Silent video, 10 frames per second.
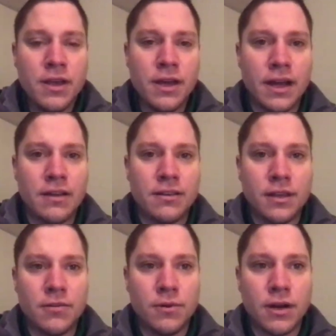And I
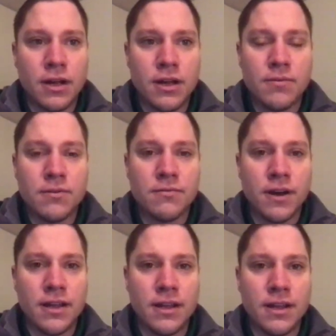think we're going to come to
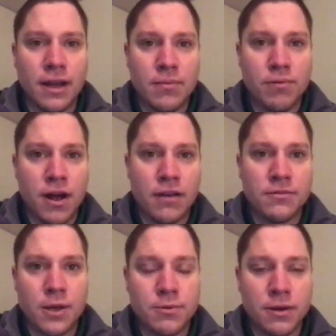find that a lot of
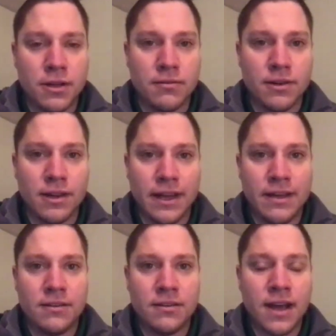prospects are going to
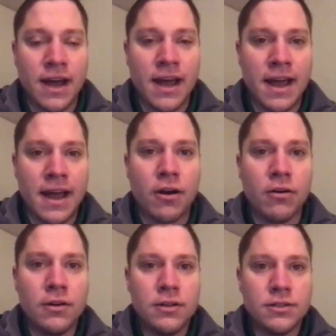relate to Ty
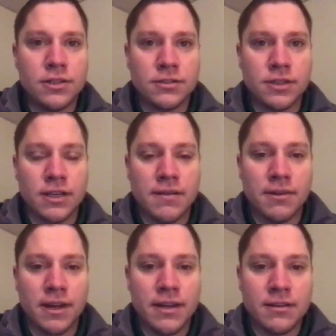Howe, just like they
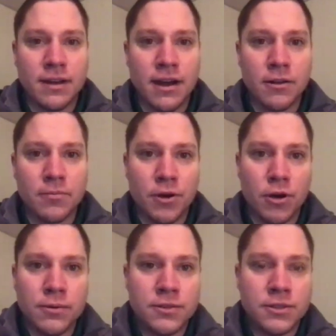related to Tyler
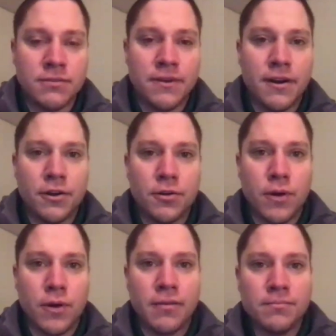Bowen, which is a very good
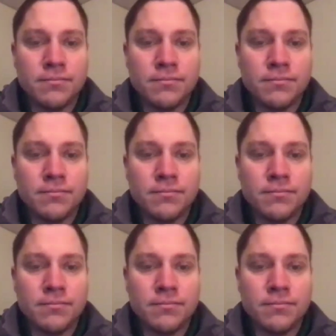way.